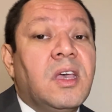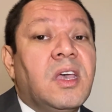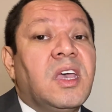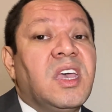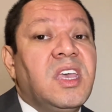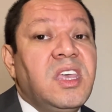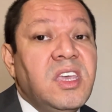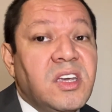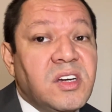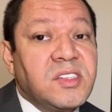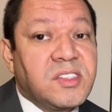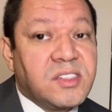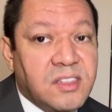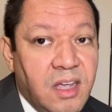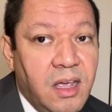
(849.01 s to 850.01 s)

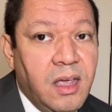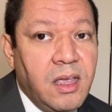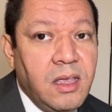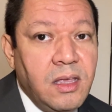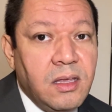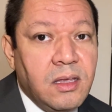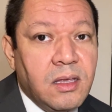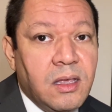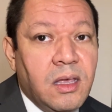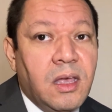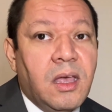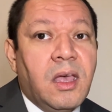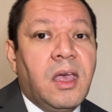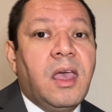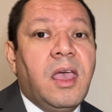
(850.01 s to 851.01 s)
hearsay,
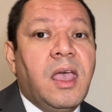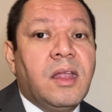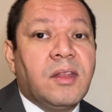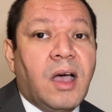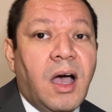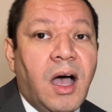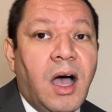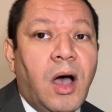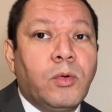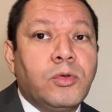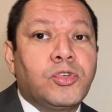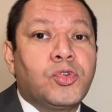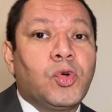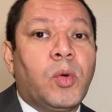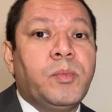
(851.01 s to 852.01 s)
and how
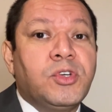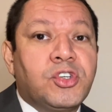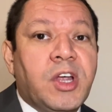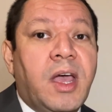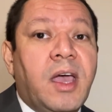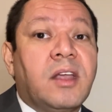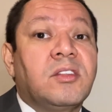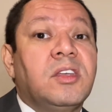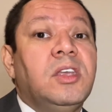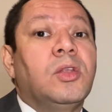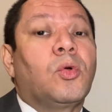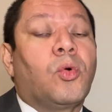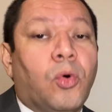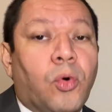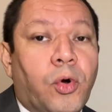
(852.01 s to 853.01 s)
to object in
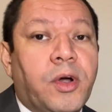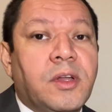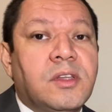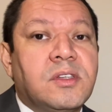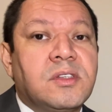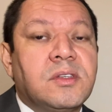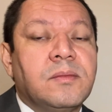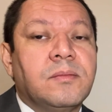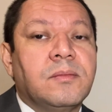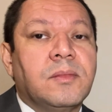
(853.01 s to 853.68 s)
court.